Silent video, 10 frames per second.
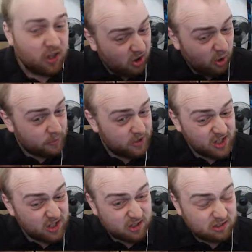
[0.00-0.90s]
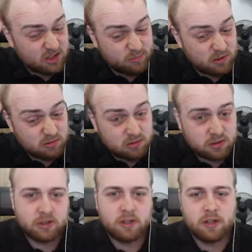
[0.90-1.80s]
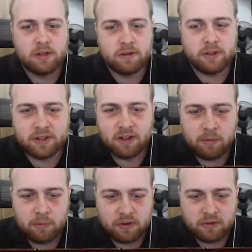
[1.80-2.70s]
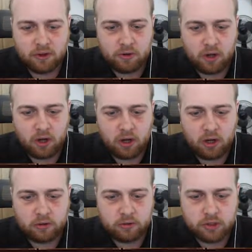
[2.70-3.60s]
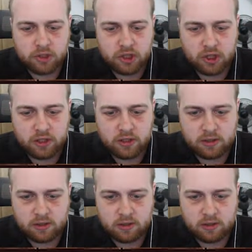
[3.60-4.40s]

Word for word: Got a berserker, I suppose. This guy must know that I can't do shite.